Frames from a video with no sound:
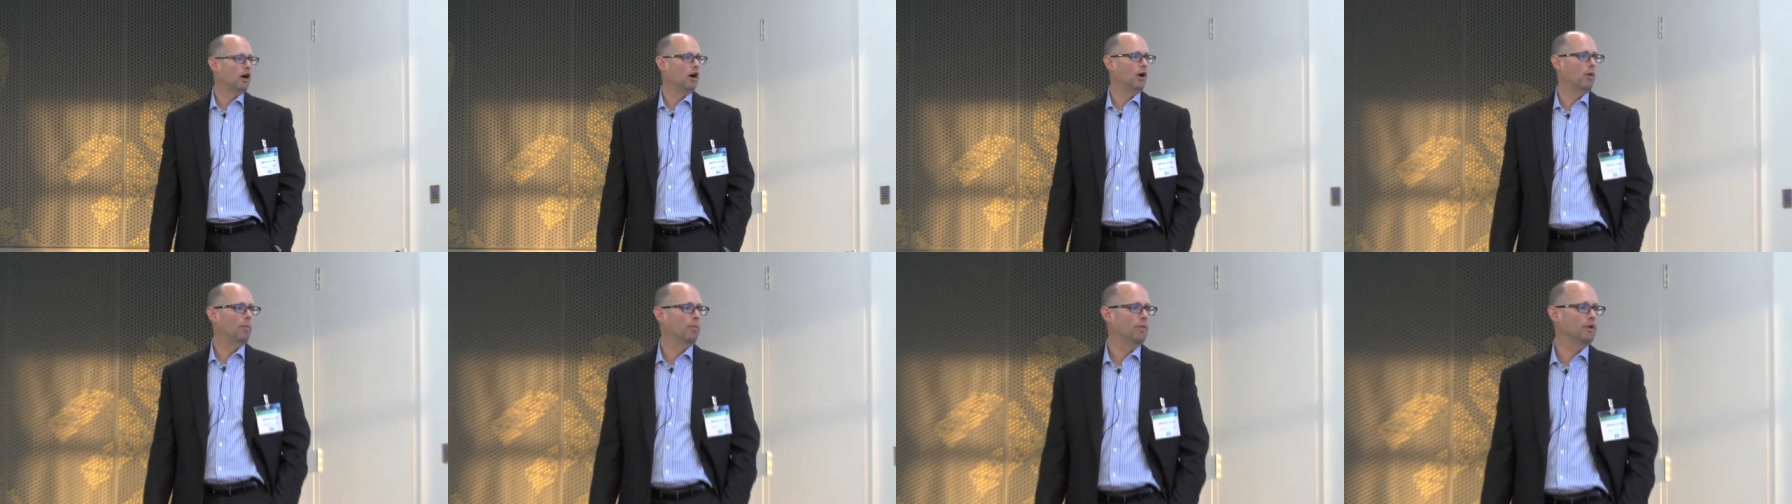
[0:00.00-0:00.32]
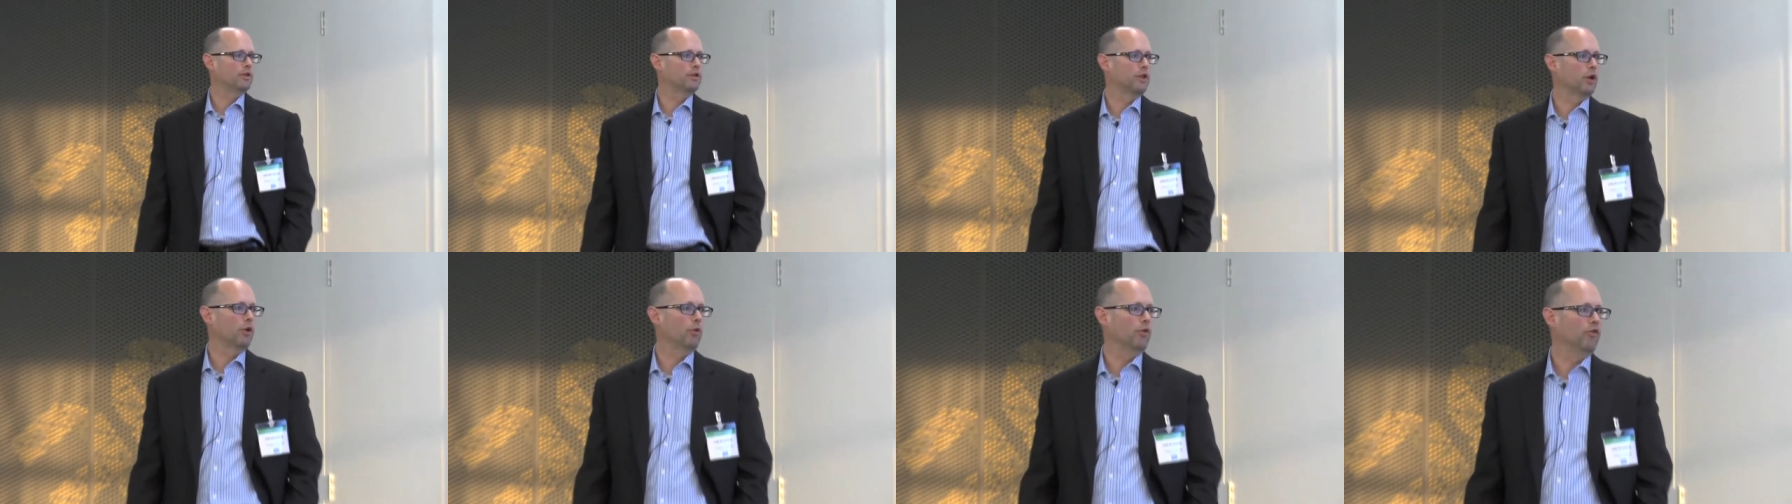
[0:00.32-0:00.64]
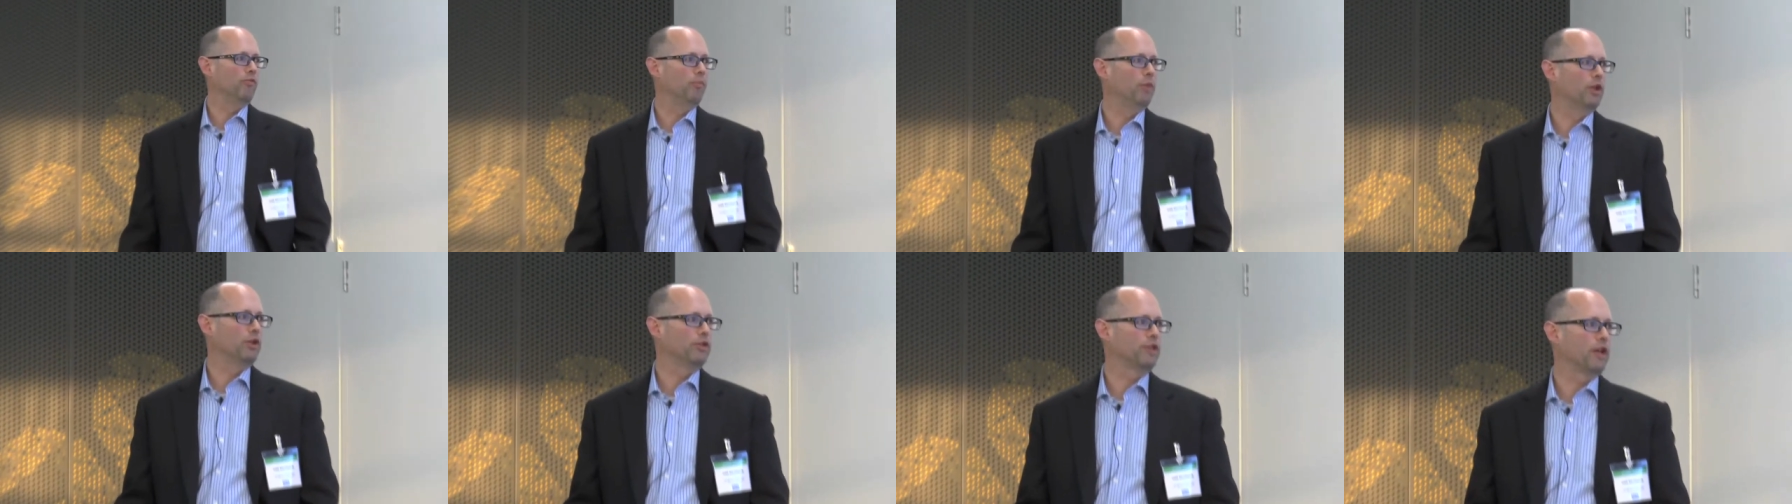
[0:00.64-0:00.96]
Um, so
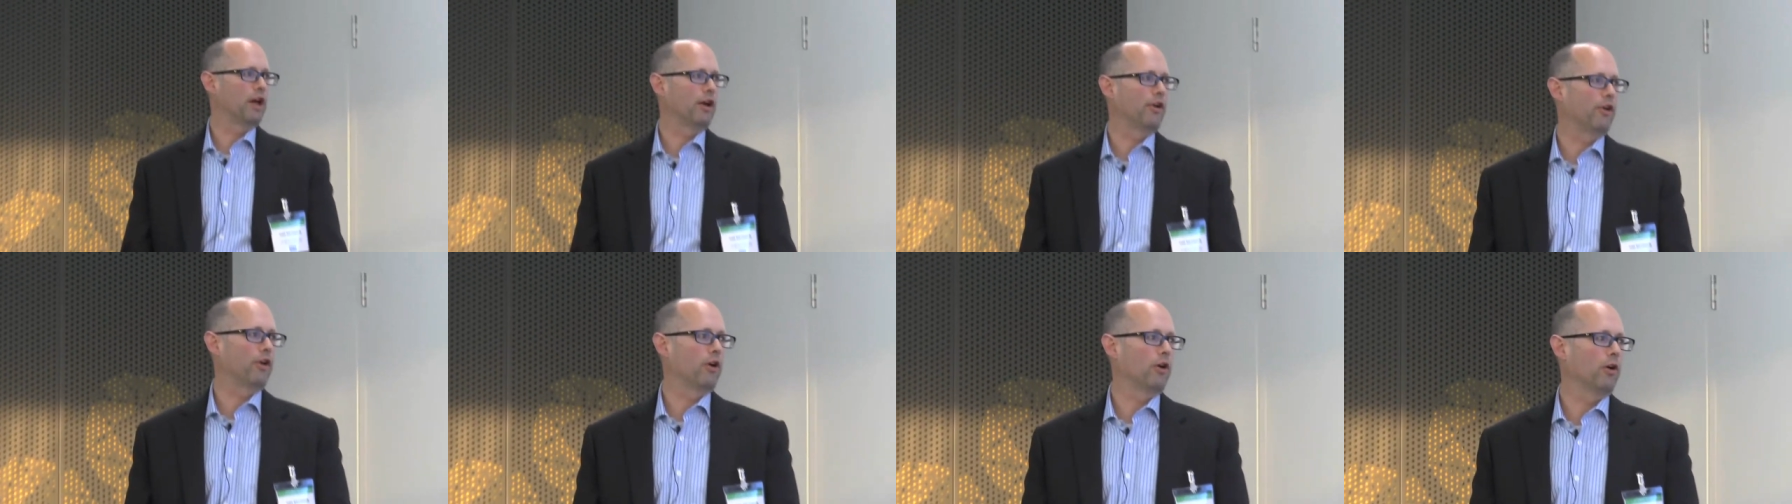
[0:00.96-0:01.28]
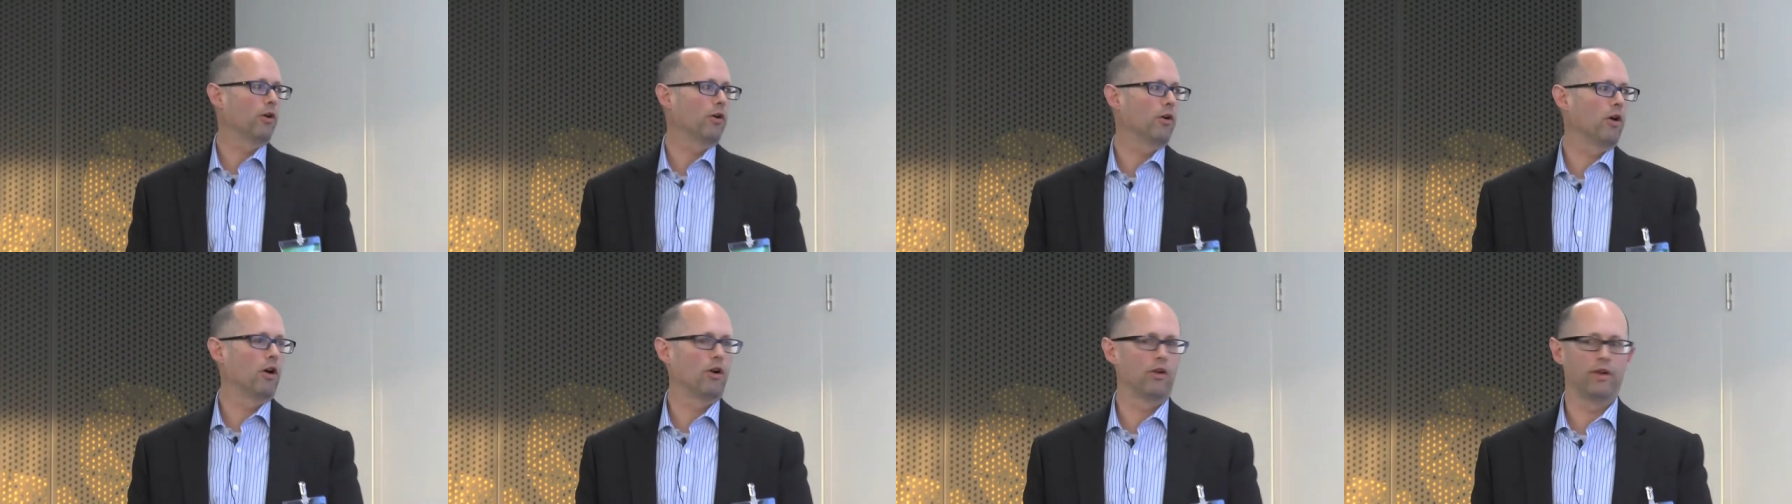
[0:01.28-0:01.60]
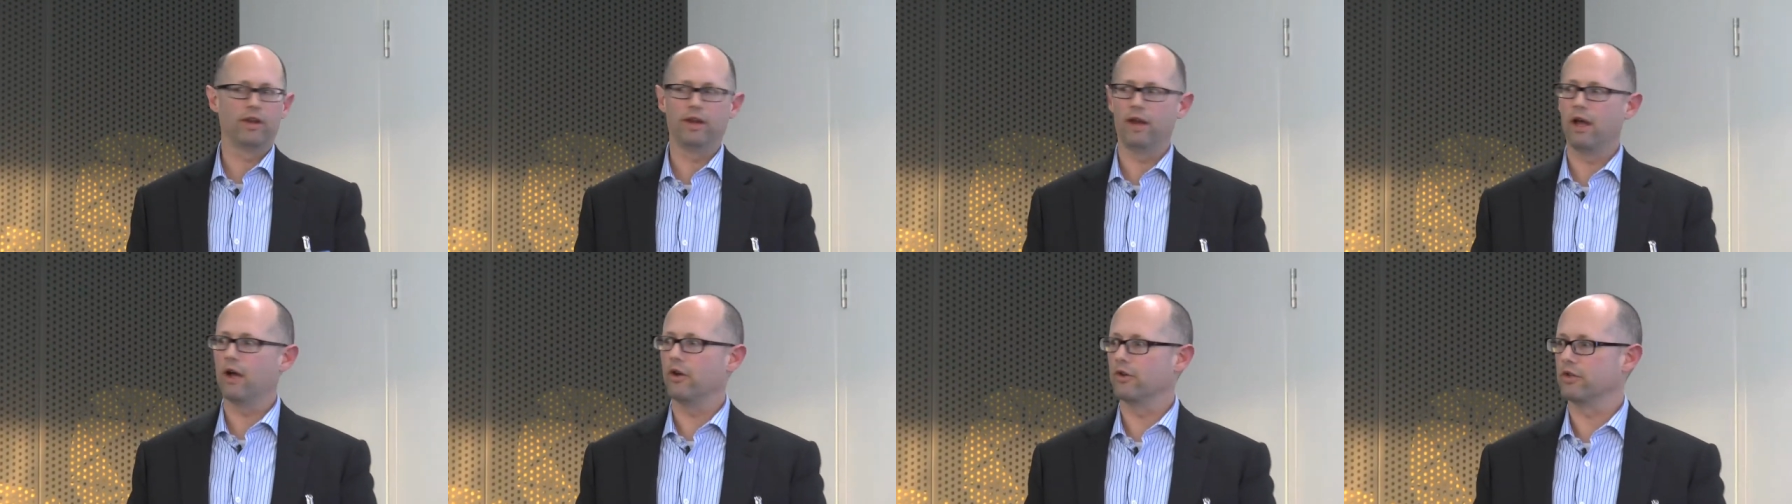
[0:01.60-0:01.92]
we've built out our,
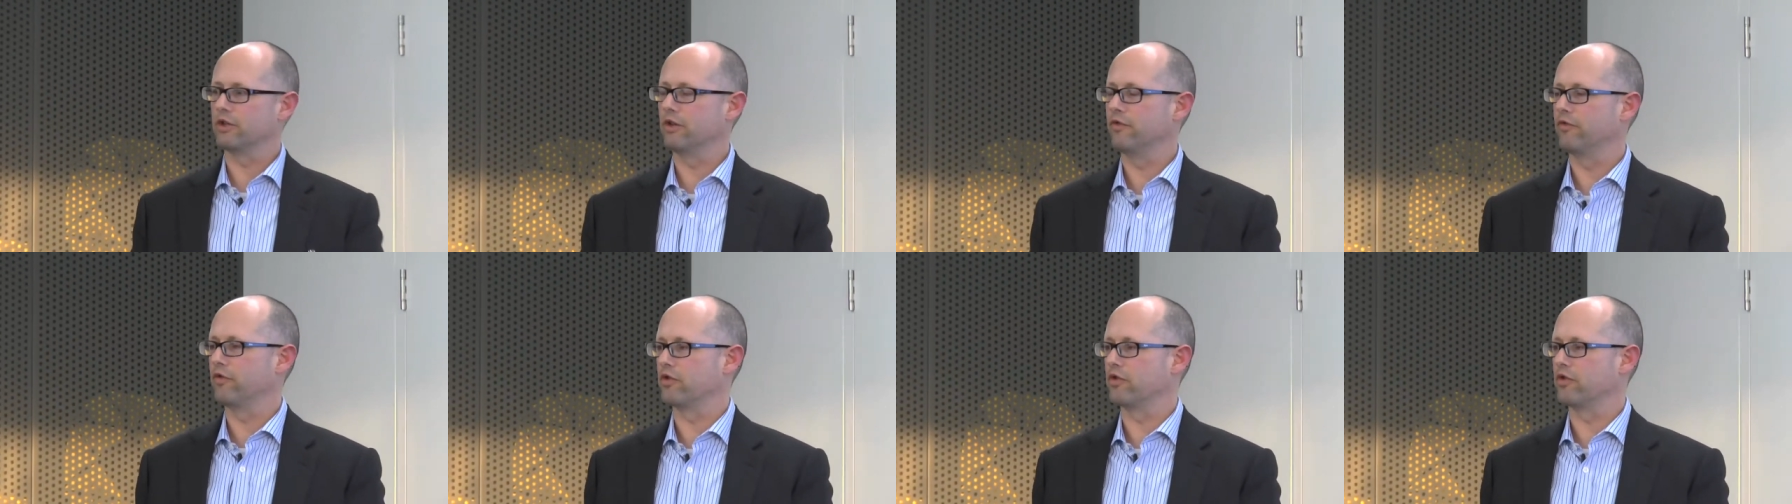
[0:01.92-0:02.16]
our in-house